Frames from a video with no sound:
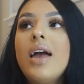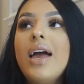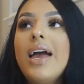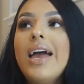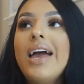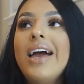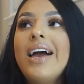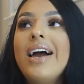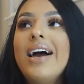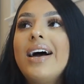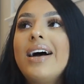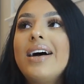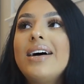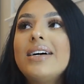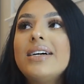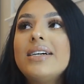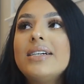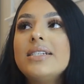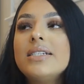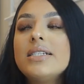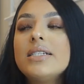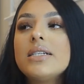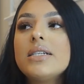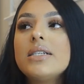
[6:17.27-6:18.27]

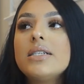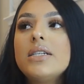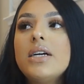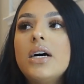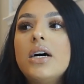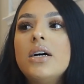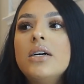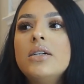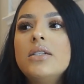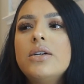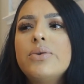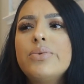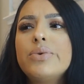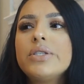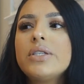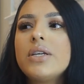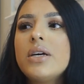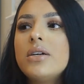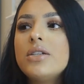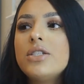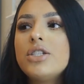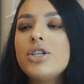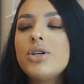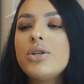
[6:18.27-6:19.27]
And it
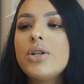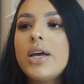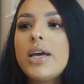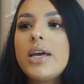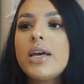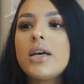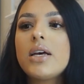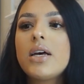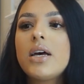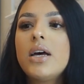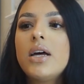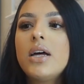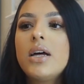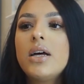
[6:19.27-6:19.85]
wasn't until like